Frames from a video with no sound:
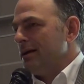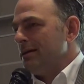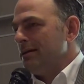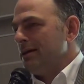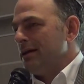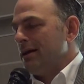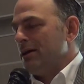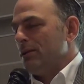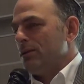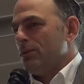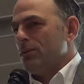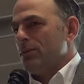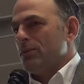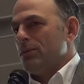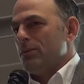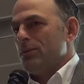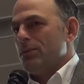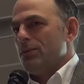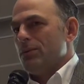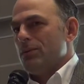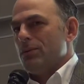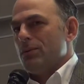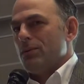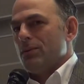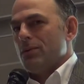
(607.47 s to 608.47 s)
Now,
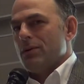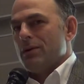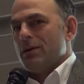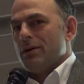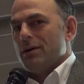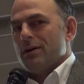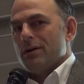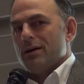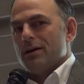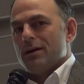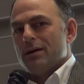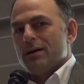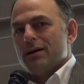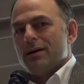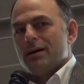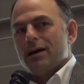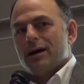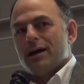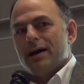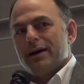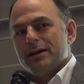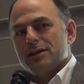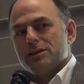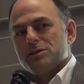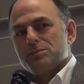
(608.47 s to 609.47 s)

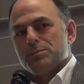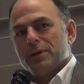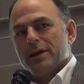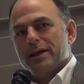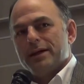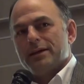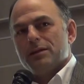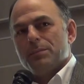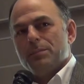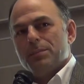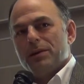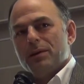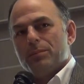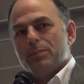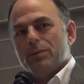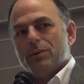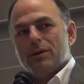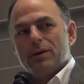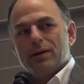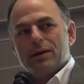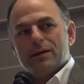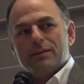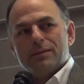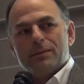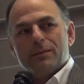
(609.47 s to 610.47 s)
I explain to
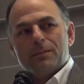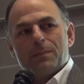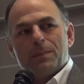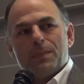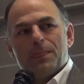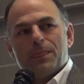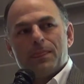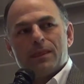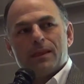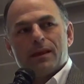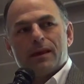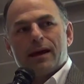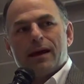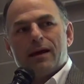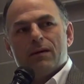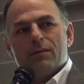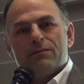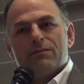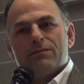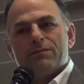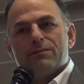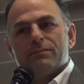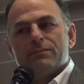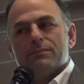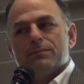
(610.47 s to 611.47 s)
people
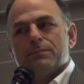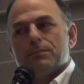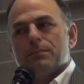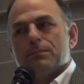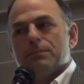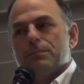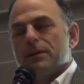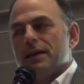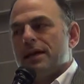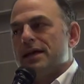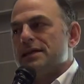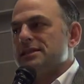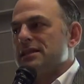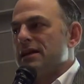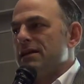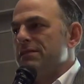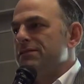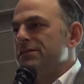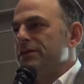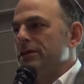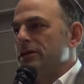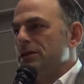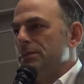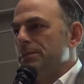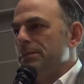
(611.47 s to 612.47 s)
how blessed I
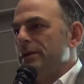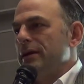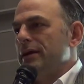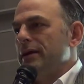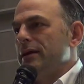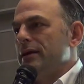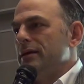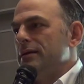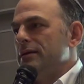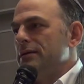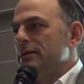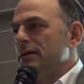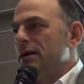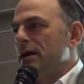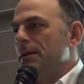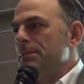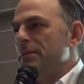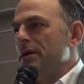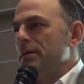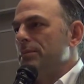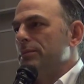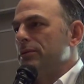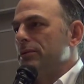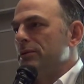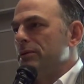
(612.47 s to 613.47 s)
feel to be a
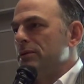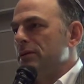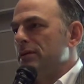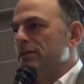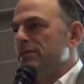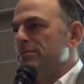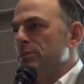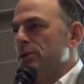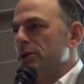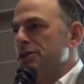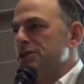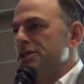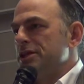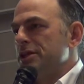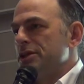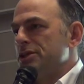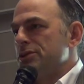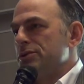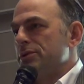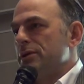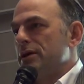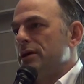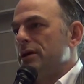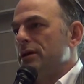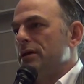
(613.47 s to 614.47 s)
member of Rosh
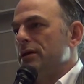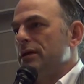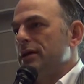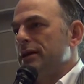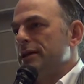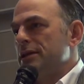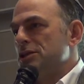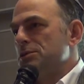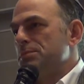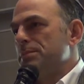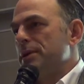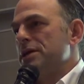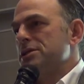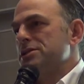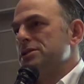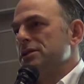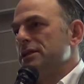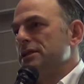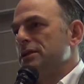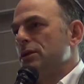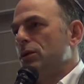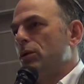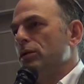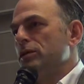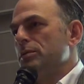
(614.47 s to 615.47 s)
Israel, and especially
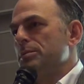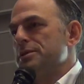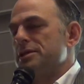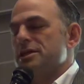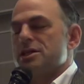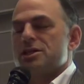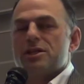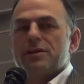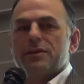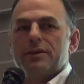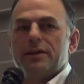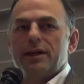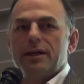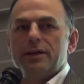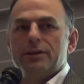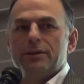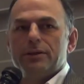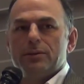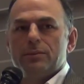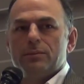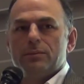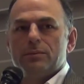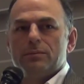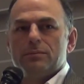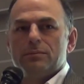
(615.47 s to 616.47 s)
to hold the position that I
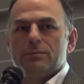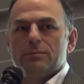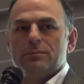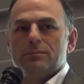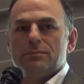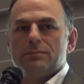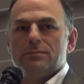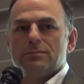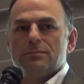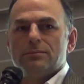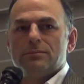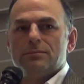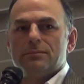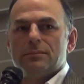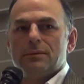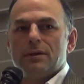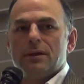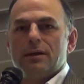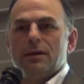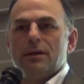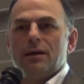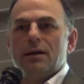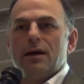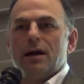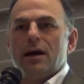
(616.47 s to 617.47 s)
do.
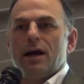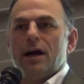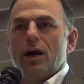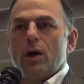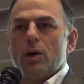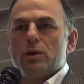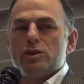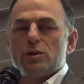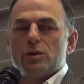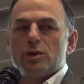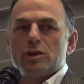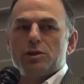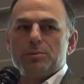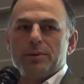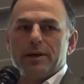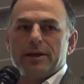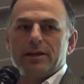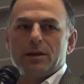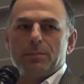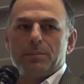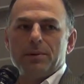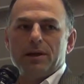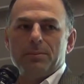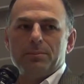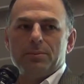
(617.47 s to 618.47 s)
I also explain
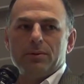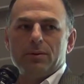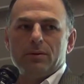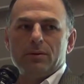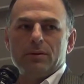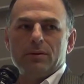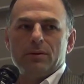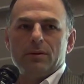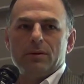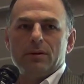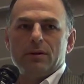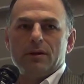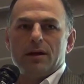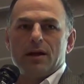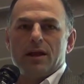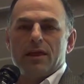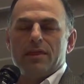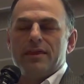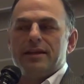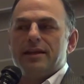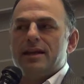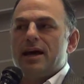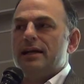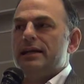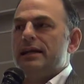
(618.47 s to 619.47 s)
to people
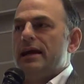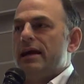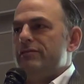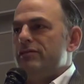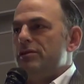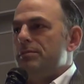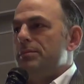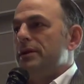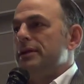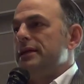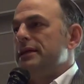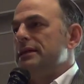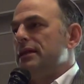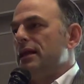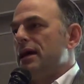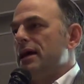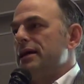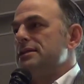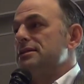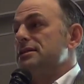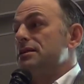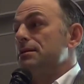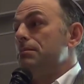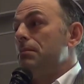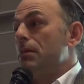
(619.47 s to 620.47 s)
that not everybody
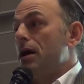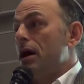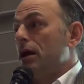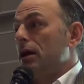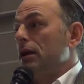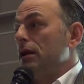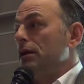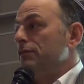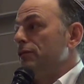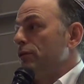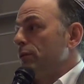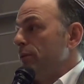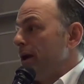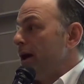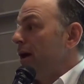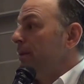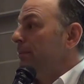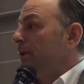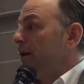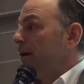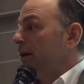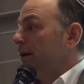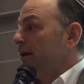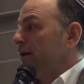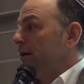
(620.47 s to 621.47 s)
likes the model of a
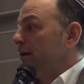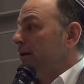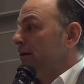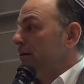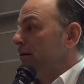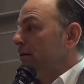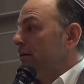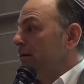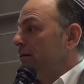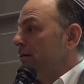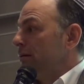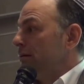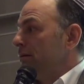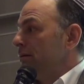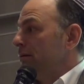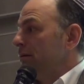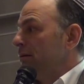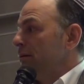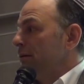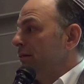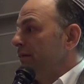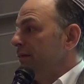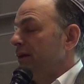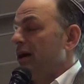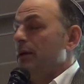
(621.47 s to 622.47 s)
rabbi
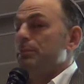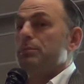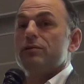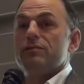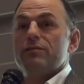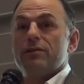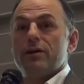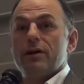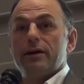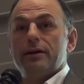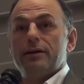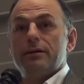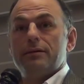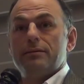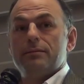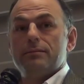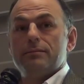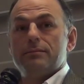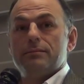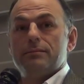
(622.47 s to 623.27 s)
that I provide.